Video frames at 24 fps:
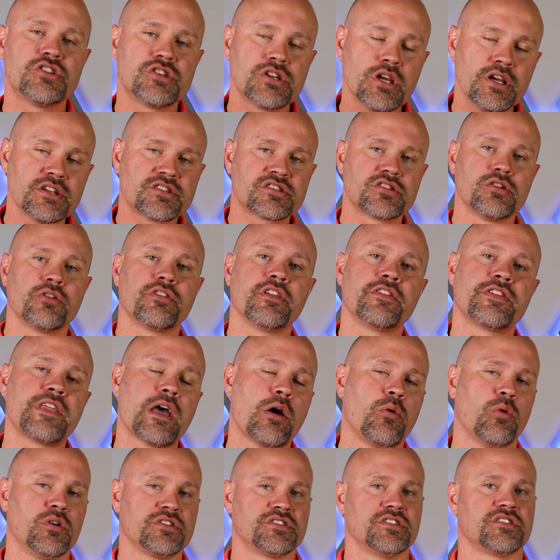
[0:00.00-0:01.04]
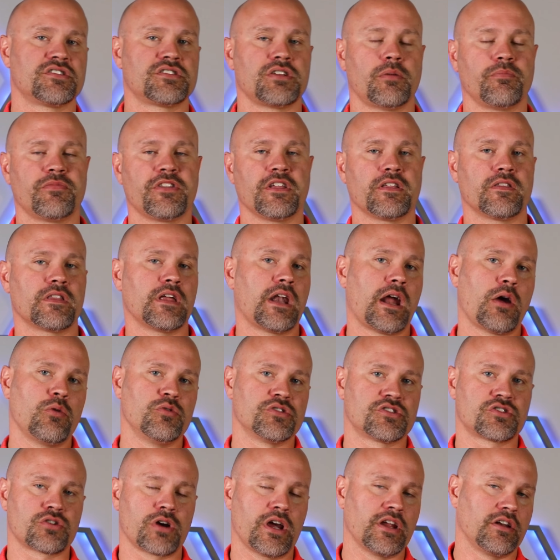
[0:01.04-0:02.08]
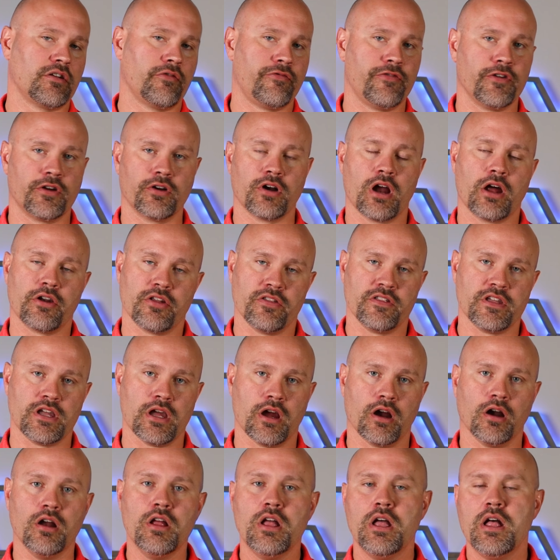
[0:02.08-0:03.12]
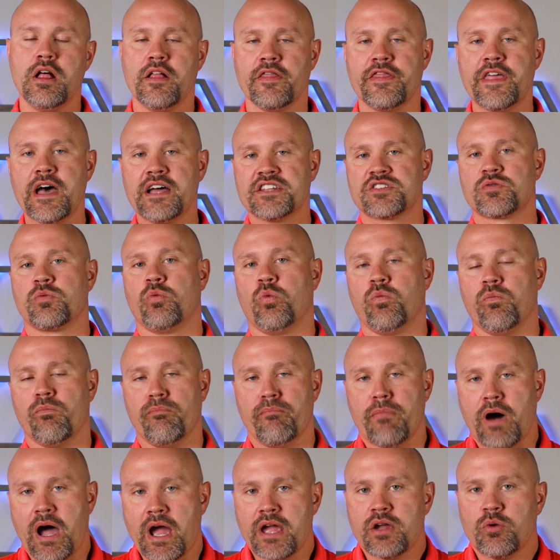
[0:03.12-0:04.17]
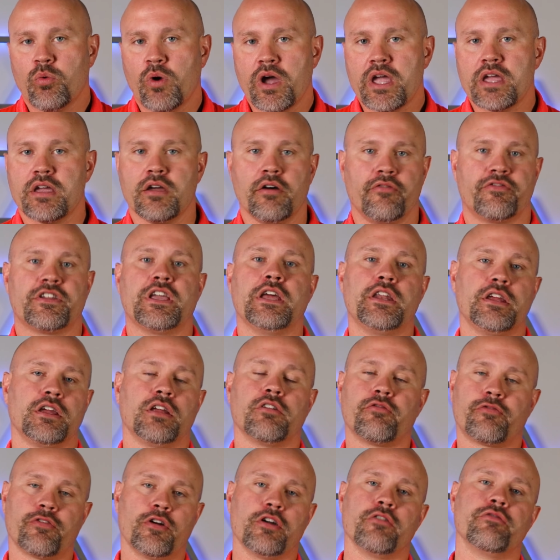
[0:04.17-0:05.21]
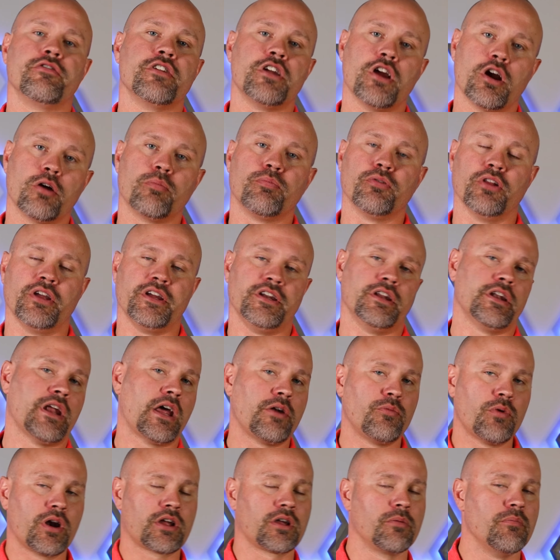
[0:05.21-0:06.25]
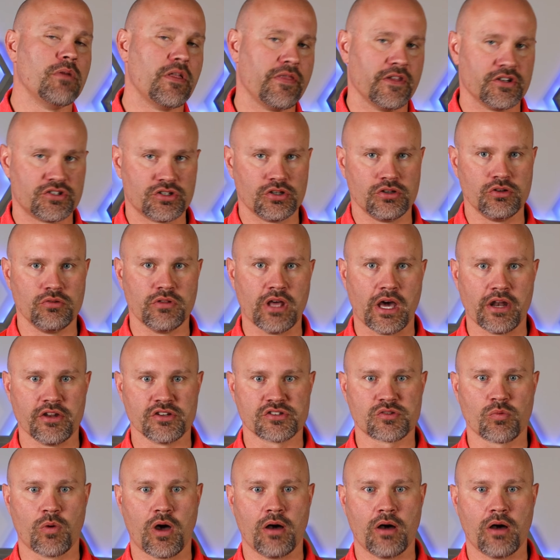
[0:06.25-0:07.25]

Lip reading: just so that wasn't something that I was trying to figure out in the air. That's my way of getting in front of the airplane, and I'd recommend that you do that as